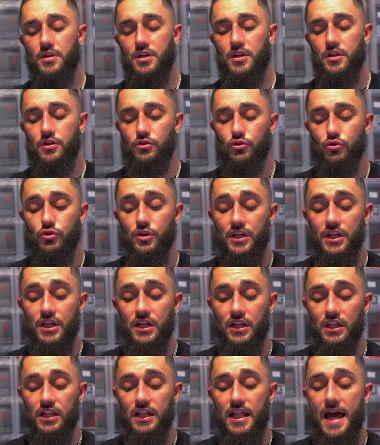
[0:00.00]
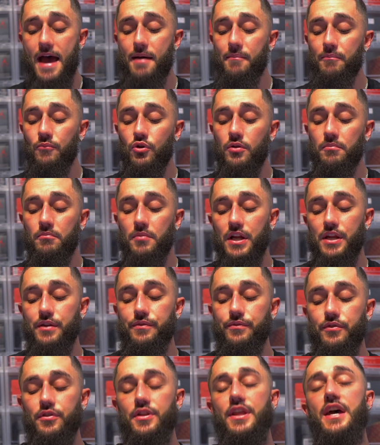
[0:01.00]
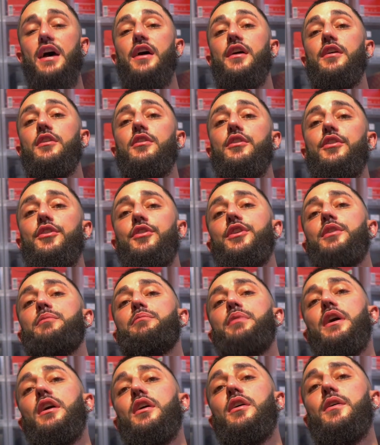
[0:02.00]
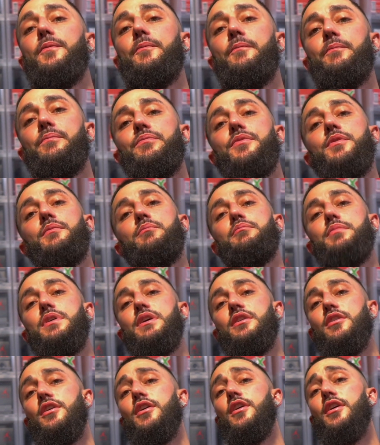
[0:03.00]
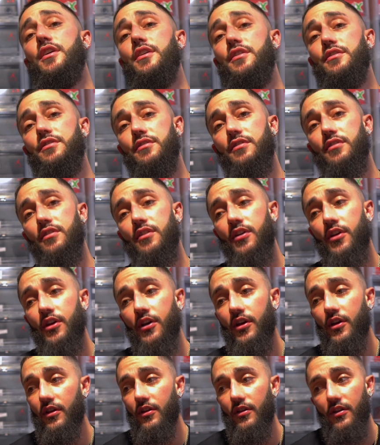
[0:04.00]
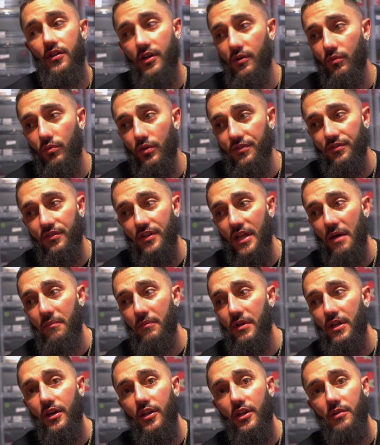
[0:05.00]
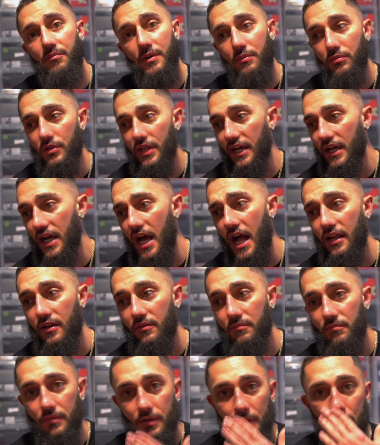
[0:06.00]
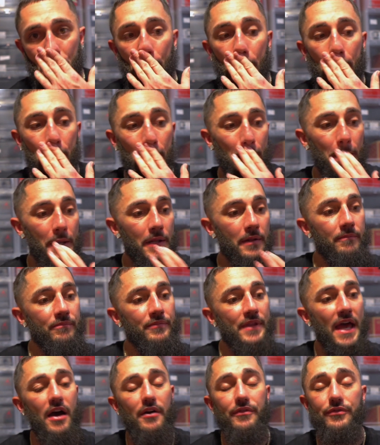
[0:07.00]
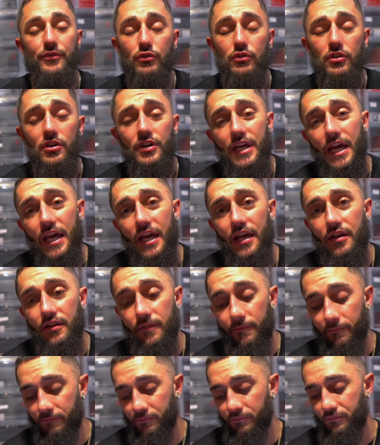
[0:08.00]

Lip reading: be, you could get a lot more money for that early pair because there wasn't that many other people that got them. Now, if you look at